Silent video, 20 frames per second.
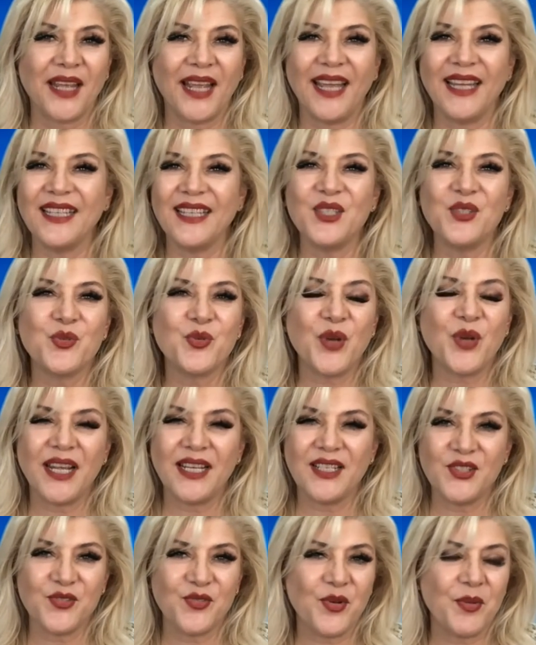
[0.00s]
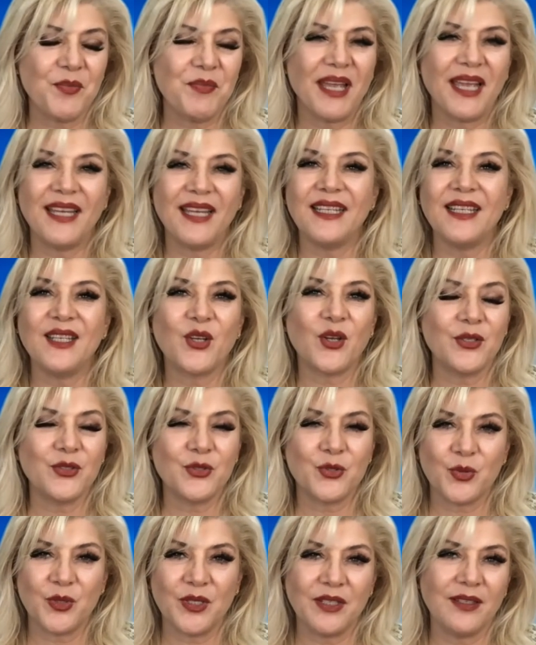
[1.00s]
any race, from any
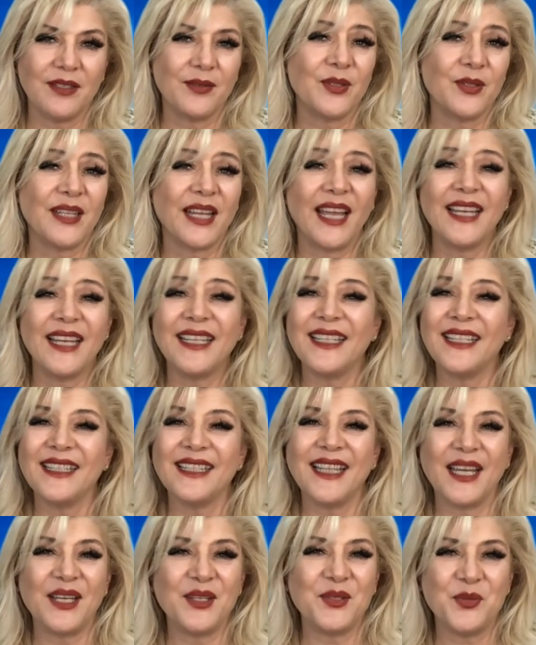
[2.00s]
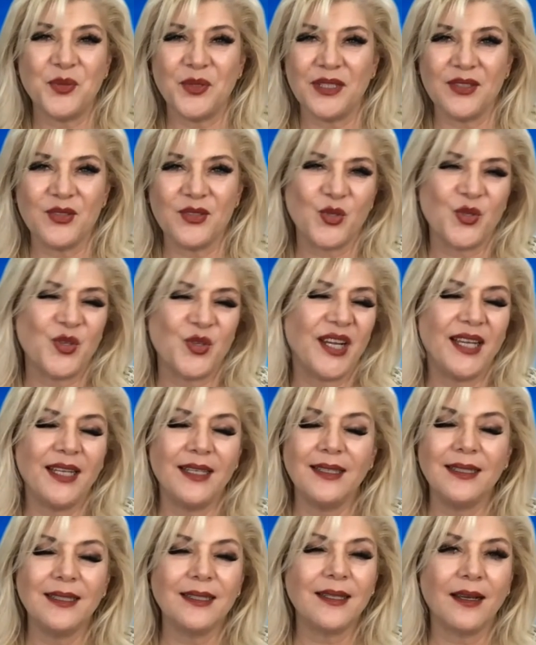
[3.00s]
country, with any language or
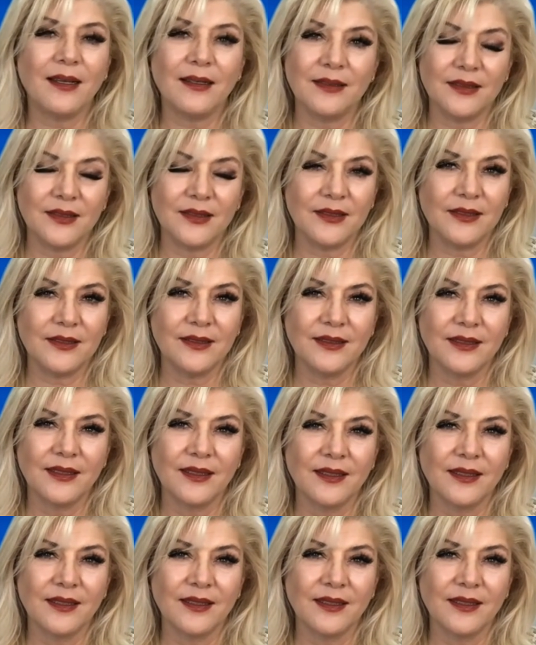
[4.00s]
any color,